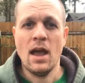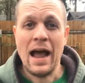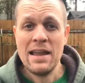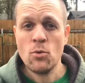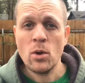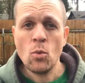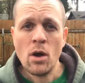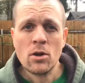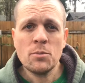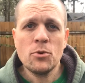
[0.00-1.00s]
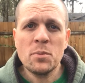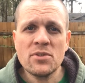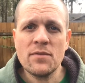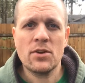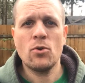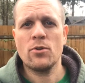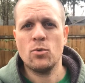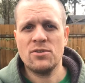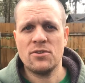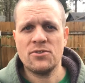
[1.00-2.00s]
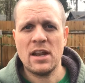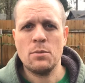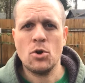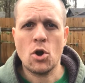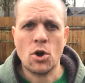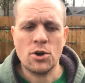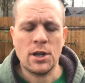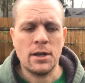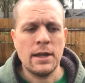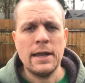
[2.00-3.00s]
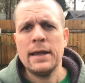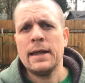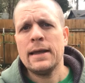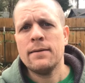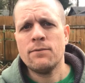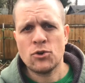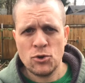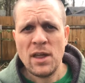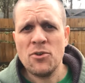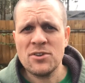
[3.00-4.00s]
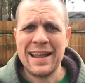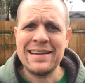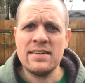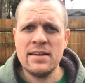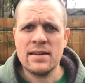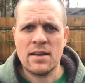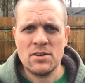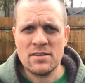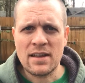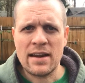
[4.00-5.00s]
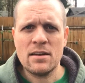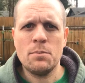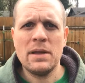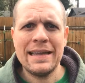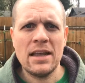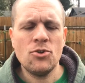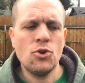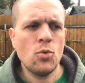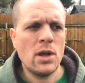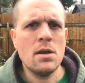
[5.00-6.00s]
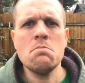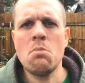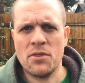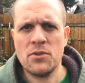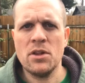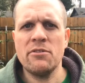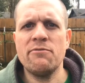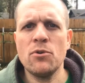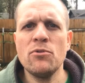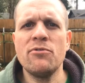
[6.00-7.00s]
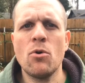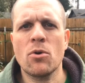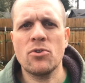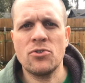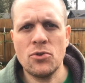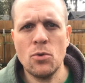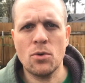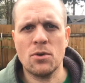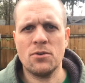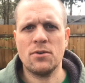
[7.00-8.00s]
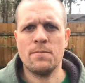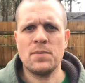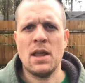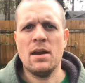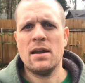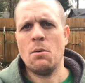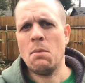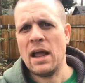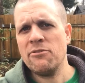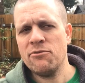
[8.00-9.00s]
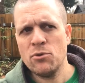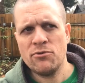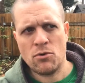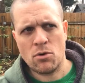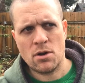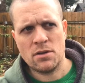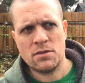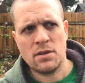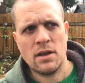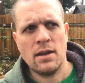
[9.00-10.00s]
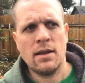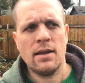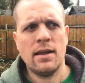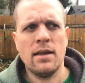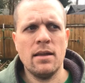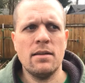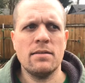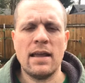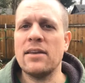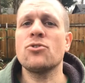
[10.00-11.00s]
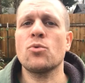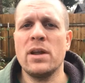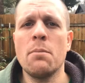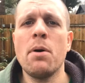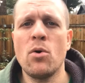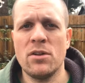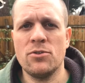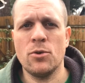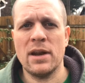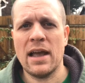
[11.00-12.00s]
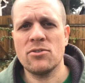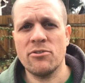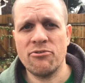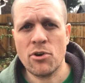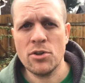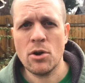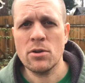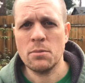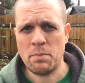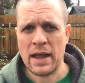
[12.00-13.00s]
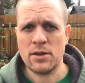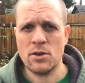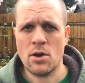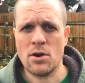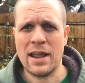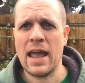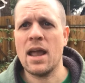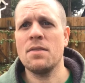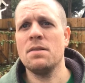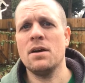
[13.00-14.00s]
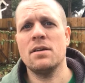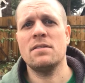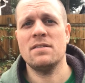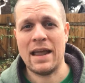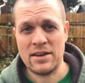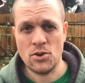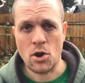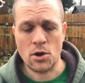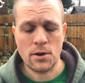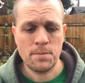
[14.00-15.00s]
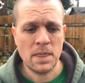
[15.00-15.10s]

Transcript: Hi everyone, welcome to Pacific Northwest Sustainable Gardening. For 2019, I've decided to begin doing monthly food forest tours. Now my food forest has three components to it. It has the front yard, the backyard, and the side yard.